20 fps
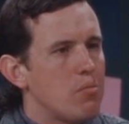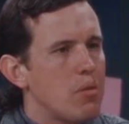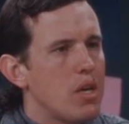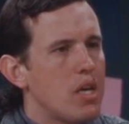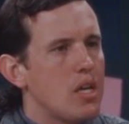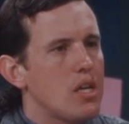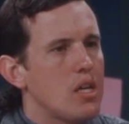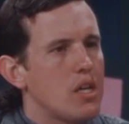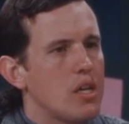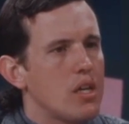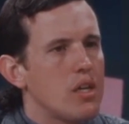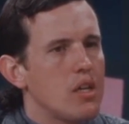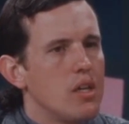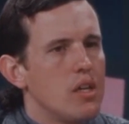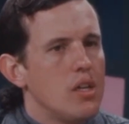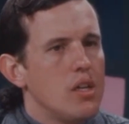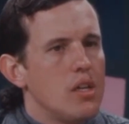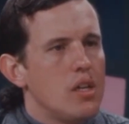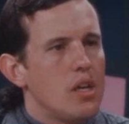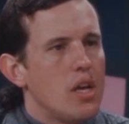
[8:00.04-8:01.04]
making a,
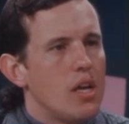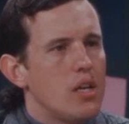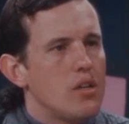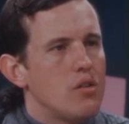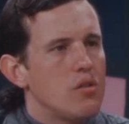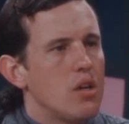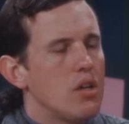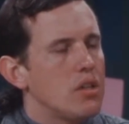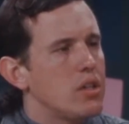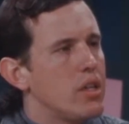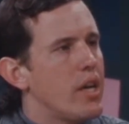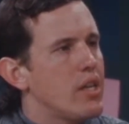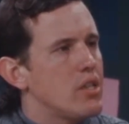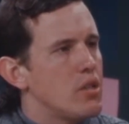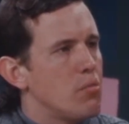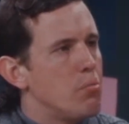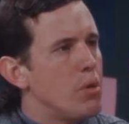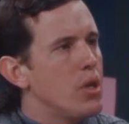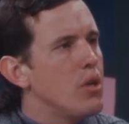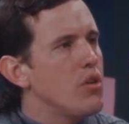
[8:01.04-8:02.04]
a drug that has
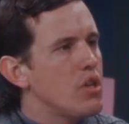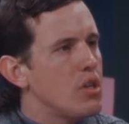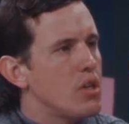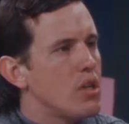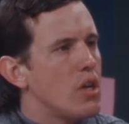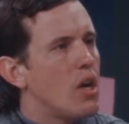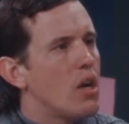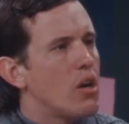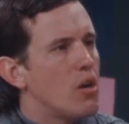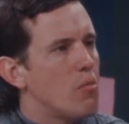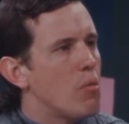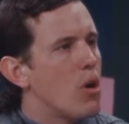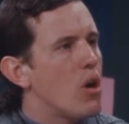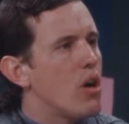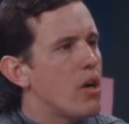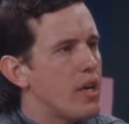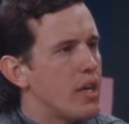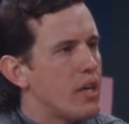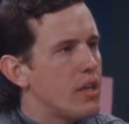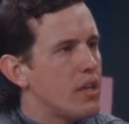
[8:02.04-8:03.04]
a billion dollar
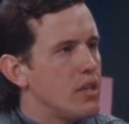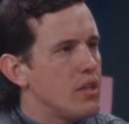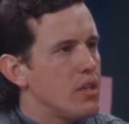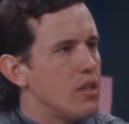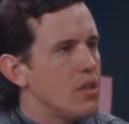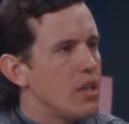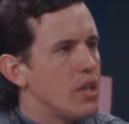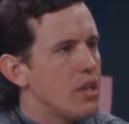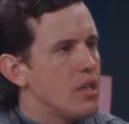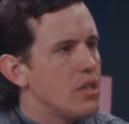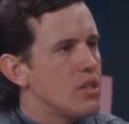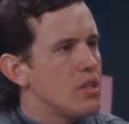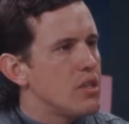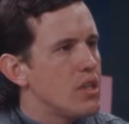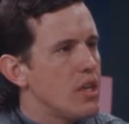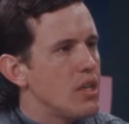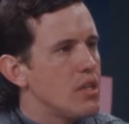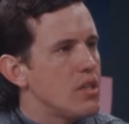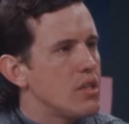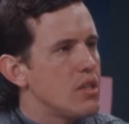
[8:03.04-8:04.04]
market in the United
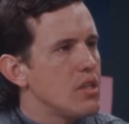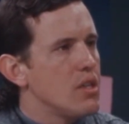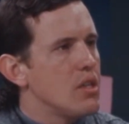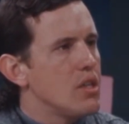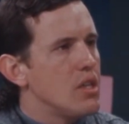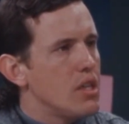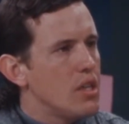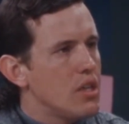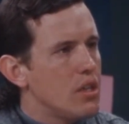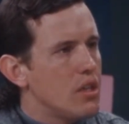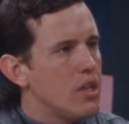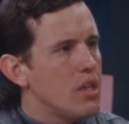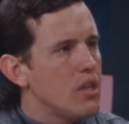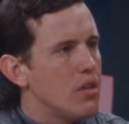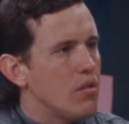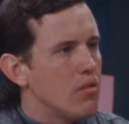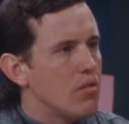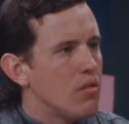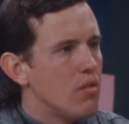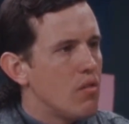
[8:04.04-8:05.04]
States
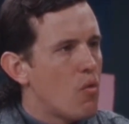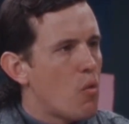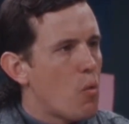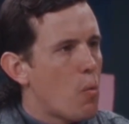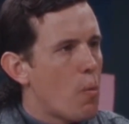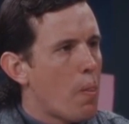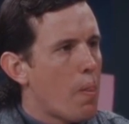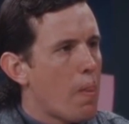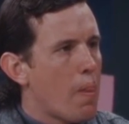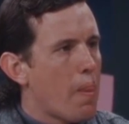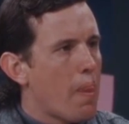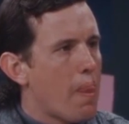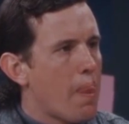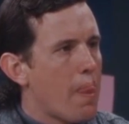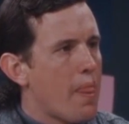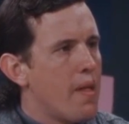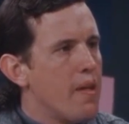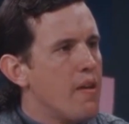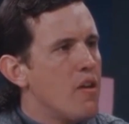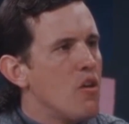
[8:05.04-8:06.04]
illegal,
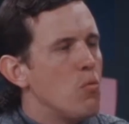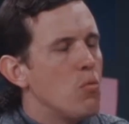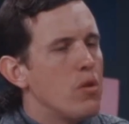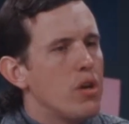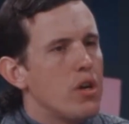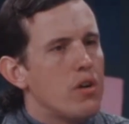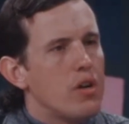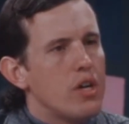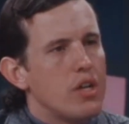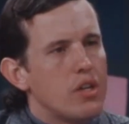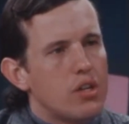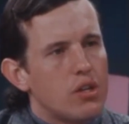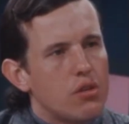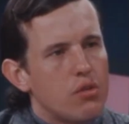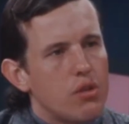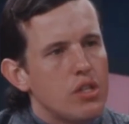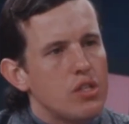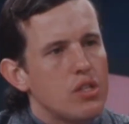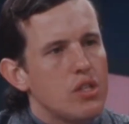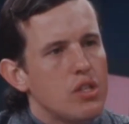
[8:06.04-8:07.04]
we're
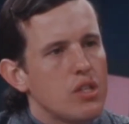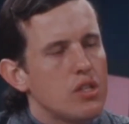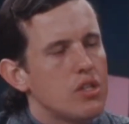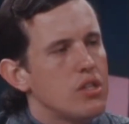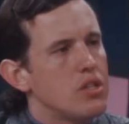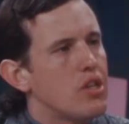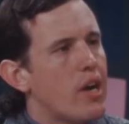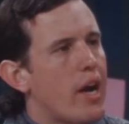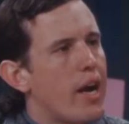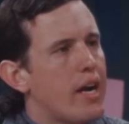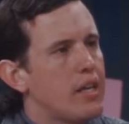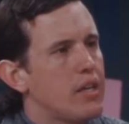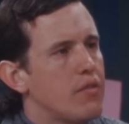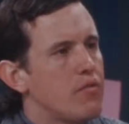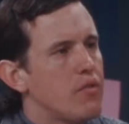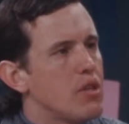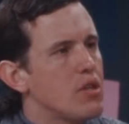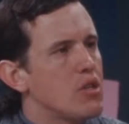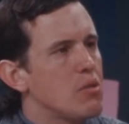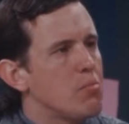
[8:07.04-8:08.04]
increasing its
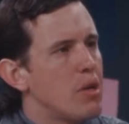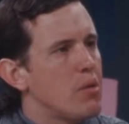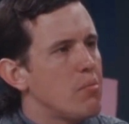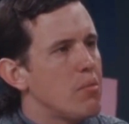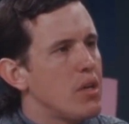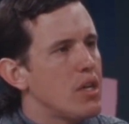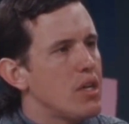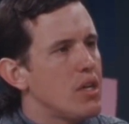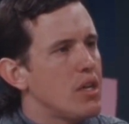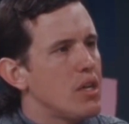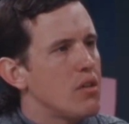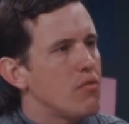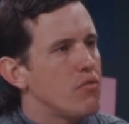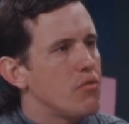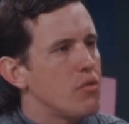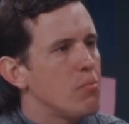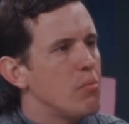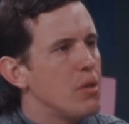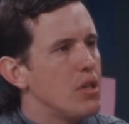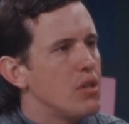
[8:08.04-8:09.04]
attractiveness by making it a
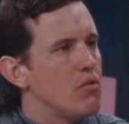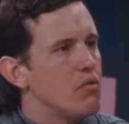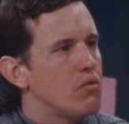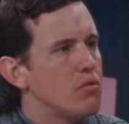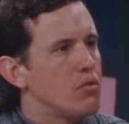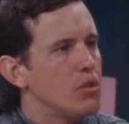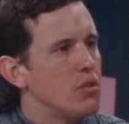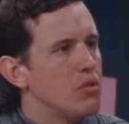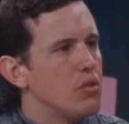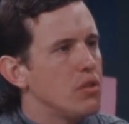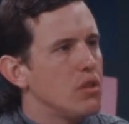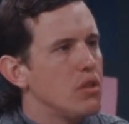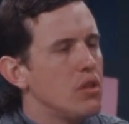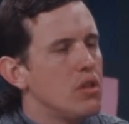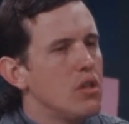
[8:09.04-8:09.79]
forbidden fruit.